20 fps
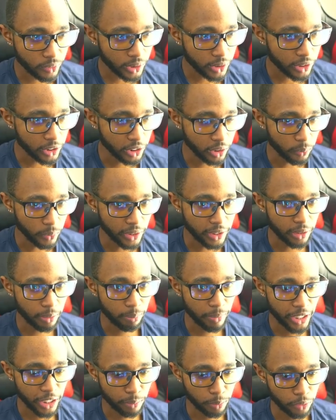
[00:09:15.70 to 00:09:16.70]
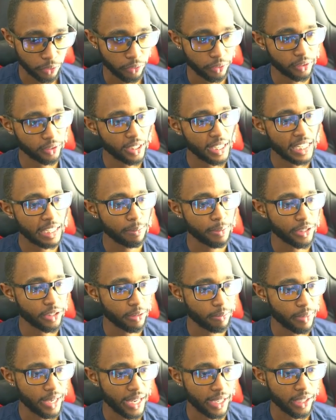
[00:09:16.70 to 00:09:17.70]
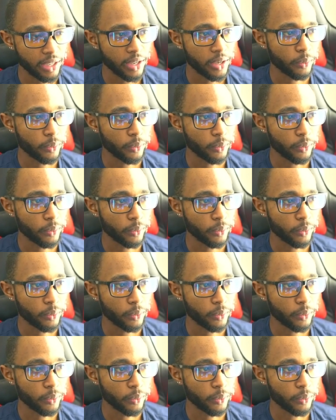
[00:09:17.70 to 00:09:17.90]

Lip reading: So we get the best move, sliding the bishop back.